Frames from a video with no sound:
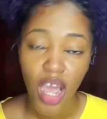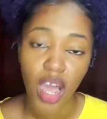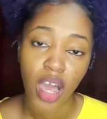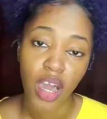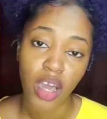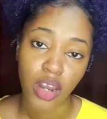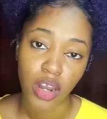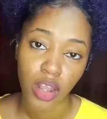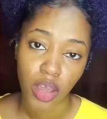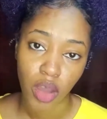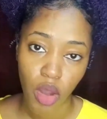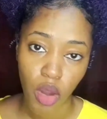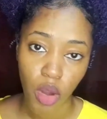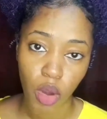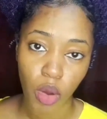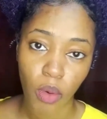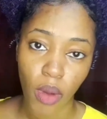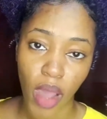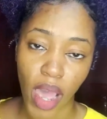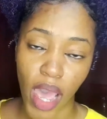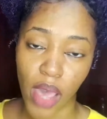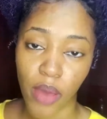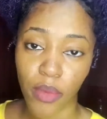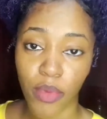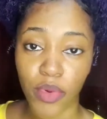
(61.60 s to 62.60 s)
on how
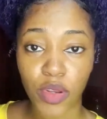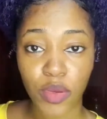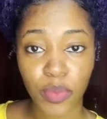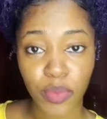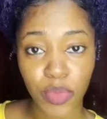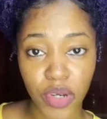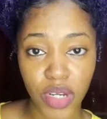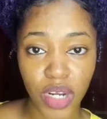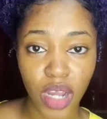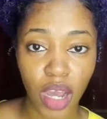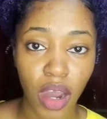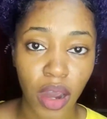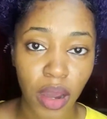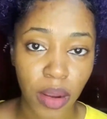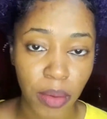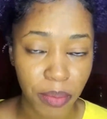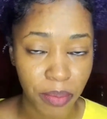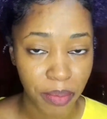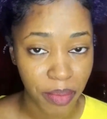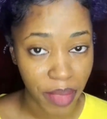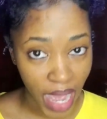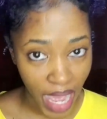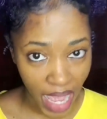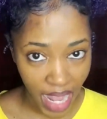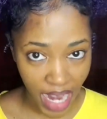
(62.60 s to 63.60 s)
I would put on
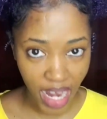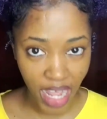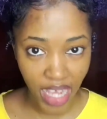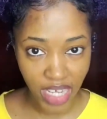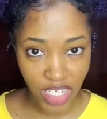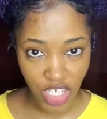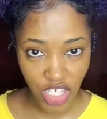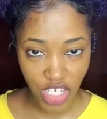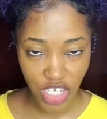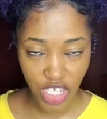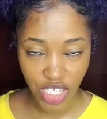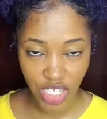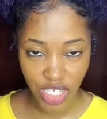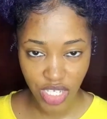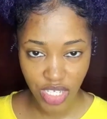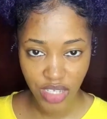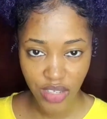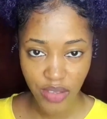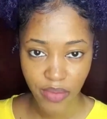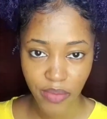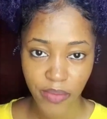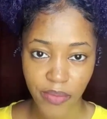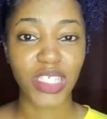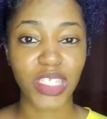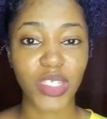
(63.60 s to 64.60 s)
my lashes.
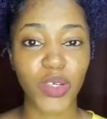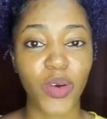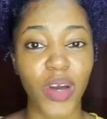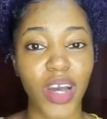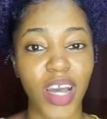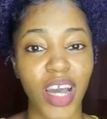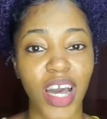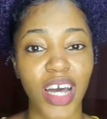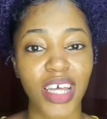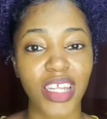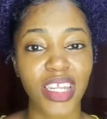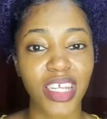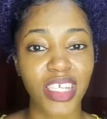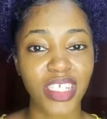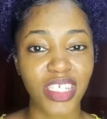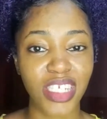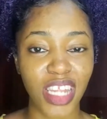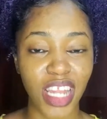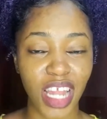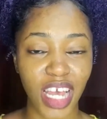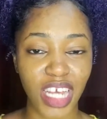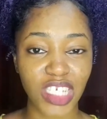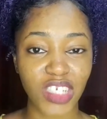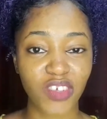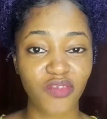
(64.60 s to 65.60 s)
So I got this
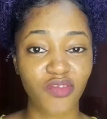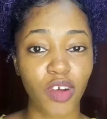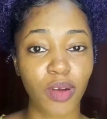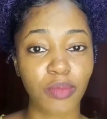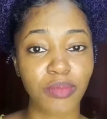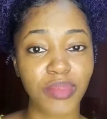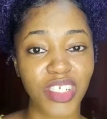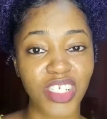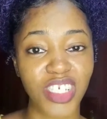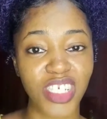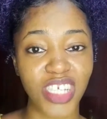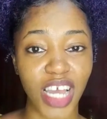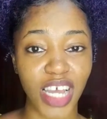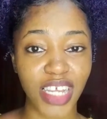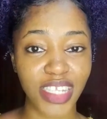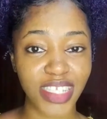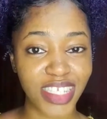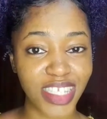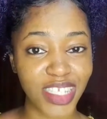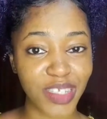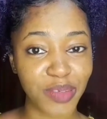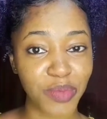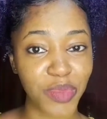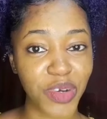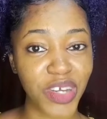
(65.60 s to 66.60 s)
lash from
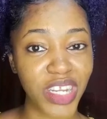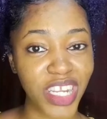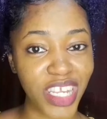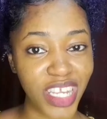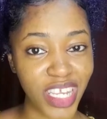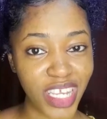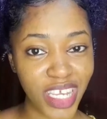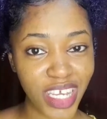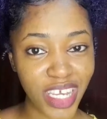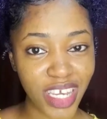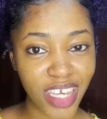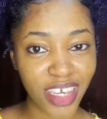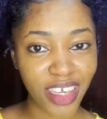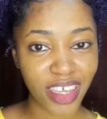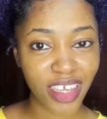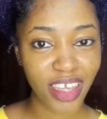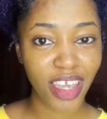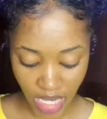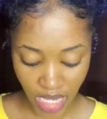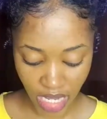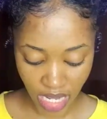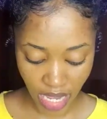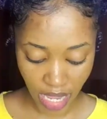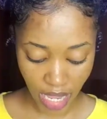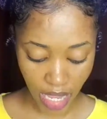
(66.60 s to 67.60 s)
Shad's Monique.
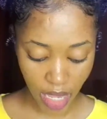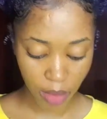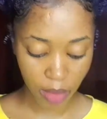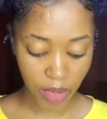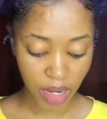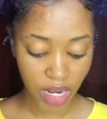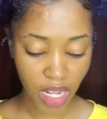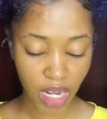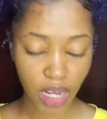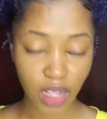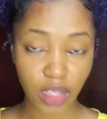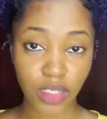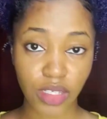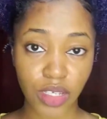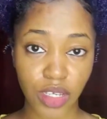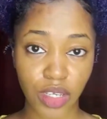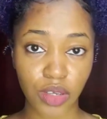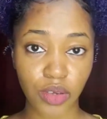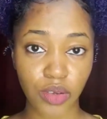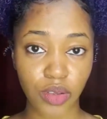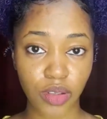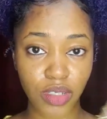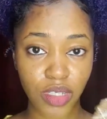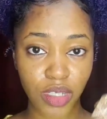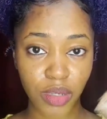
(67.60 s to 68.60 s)
It came in a little
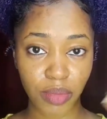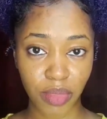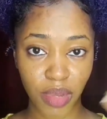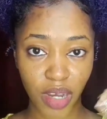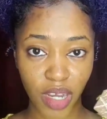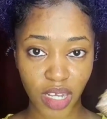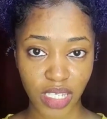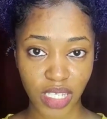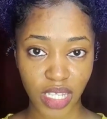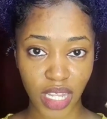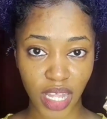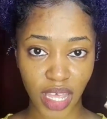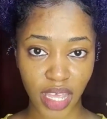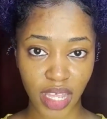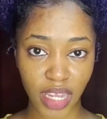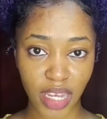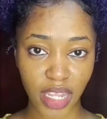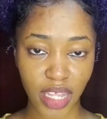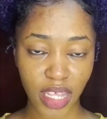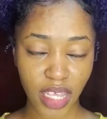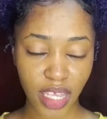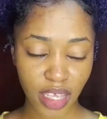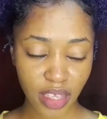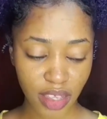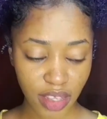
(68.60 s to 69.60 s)
cute little box like
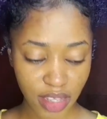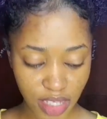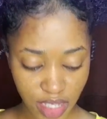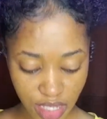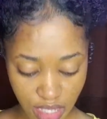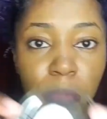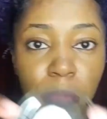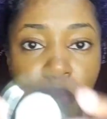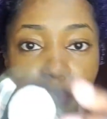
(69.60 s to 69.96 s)
this,